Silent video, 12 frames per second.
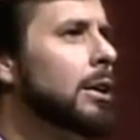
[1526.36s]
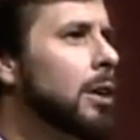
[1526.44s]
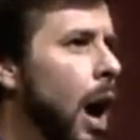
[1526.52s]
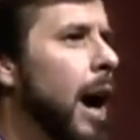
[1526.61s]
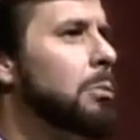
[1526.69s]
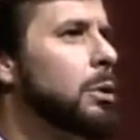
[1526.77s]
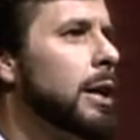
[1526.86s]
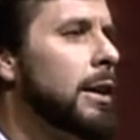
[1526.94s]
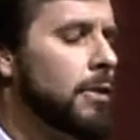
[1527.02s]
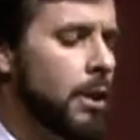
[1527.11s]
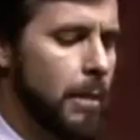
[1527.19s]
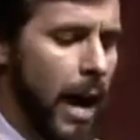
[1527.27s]
God will
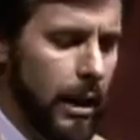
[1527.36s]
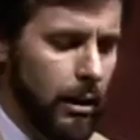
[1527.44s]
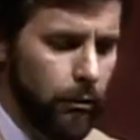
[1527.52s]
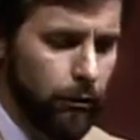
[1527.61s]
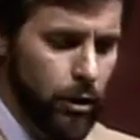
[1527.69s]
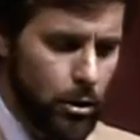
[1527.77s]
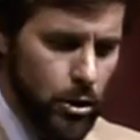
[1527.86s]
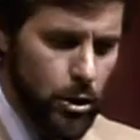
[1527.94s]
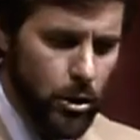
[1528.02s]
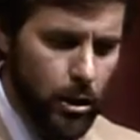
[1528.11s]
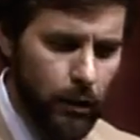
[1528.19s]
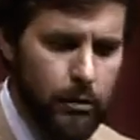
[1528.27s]
give them an
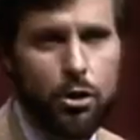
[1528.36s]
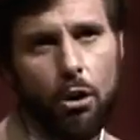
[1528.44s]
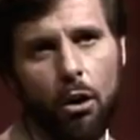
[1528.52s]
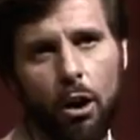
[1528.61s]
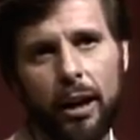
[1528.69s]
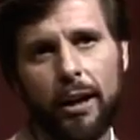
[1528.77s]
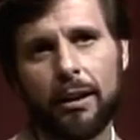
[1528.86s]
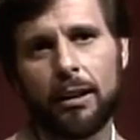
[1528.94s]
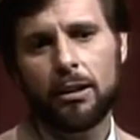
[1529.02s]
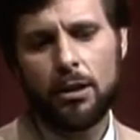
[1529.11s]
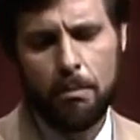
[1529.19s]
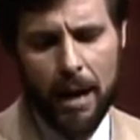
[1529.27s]
infusion of joy
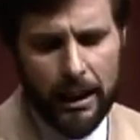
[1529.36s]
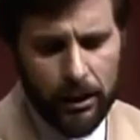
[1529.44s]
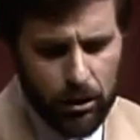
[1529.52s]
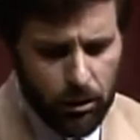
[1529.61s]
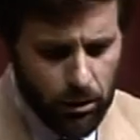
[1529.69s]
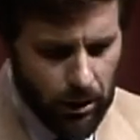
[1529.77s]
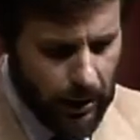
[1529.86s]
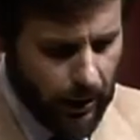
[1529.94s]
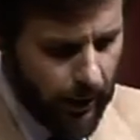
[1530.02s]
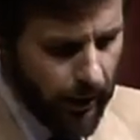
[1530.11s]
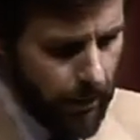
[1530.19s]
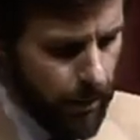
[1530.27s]
to make it through the
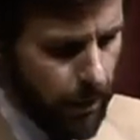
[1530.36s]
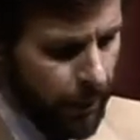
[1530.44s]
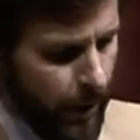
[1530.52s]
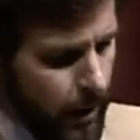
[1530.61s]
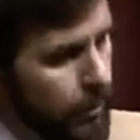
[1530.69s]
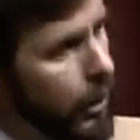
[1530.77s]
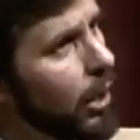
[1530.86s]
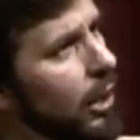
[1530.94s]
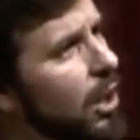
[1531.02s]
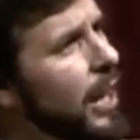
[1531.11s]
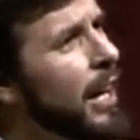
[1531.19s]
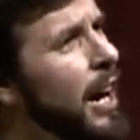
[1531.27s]
day. They're
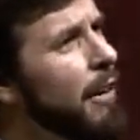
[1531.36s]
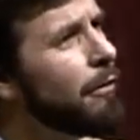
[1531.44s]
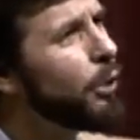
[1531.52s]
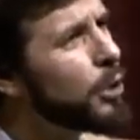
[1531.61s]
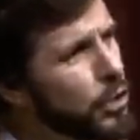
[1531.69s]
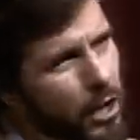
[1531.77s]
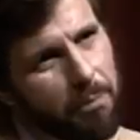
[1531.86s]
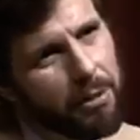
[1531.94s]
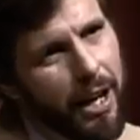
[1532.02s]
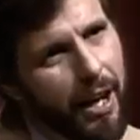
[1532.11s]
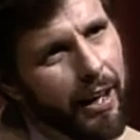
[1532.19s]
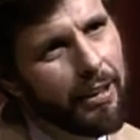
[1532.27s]
looking for some
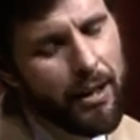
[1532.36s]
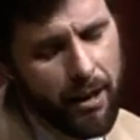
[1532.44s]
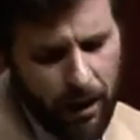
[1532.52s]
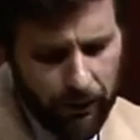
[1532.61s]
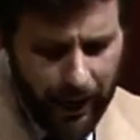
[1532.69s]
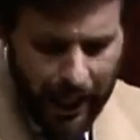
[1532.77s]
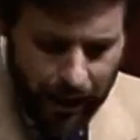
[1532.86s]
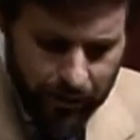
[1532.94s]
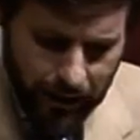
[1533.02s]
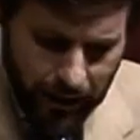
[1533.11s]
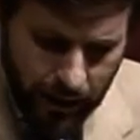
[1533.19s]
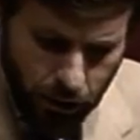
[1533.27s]
kind of
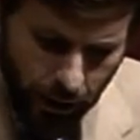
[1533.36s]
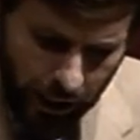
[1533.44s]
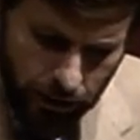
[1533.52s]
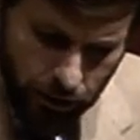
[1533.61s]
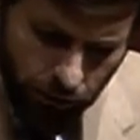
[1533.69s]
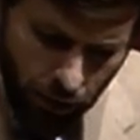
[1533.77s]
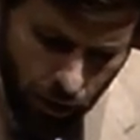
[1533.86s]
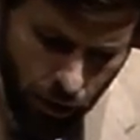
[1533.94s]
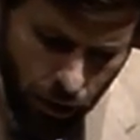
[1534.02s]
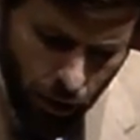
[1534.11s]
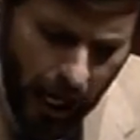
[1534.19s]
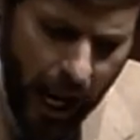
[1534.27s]
heavenly
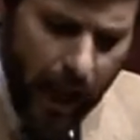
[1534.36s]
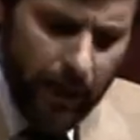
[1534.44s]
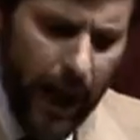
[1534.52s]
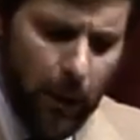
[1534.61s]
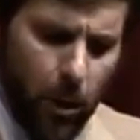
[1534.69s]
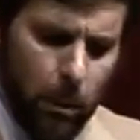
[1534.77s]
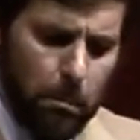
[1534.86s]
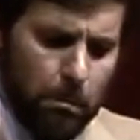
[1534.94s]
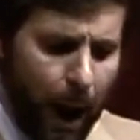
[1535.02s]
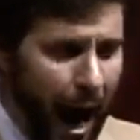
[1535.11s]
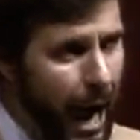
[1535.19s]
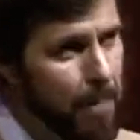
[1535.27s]
transfusion that will
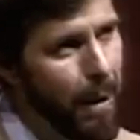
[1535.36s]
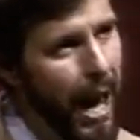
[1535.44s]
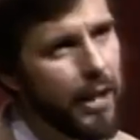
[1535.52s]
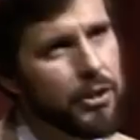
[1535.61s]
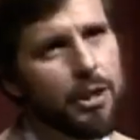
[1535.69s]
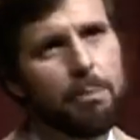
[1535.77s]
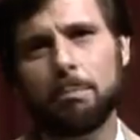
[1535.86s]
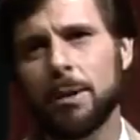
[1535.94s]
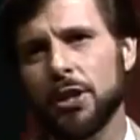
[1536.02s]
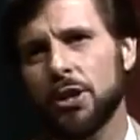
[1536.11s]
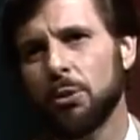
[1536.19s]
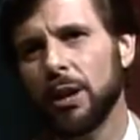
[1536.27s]
bypass the
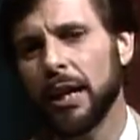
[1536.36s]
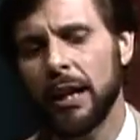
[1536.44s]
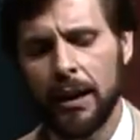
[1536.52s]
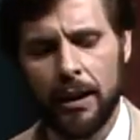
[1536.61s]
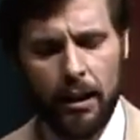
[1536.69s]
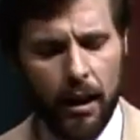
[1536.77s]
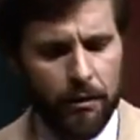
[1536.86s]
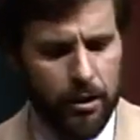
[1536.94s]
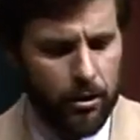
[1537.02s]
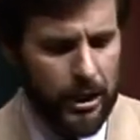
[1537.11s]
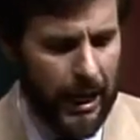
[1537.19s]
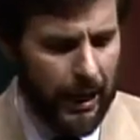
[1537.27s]
misery of
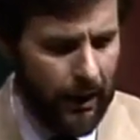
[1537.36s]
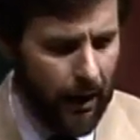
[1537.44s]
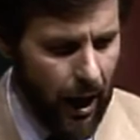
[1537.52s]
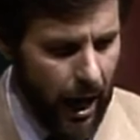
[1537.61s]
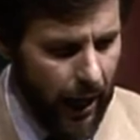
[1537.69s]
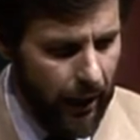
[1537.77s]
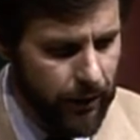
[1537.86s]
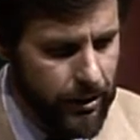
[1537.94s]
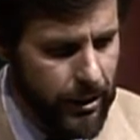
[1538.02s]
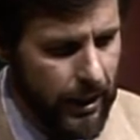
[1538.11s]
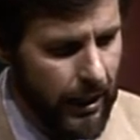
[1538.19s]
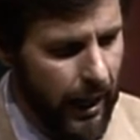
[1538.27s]
their daily
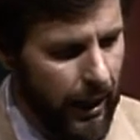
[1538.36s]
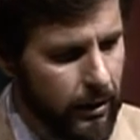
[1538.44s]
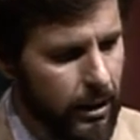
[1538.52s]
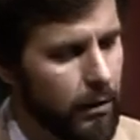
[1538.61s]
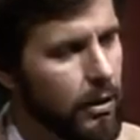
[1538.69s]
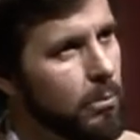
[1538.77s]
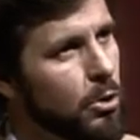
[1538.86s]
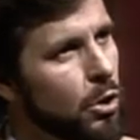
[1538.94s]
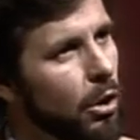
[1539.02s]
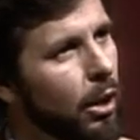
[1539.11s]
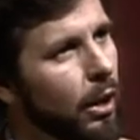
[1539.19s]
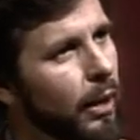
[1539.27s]
lives and give them
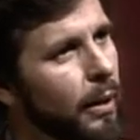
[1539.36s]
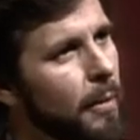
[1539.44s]
joy.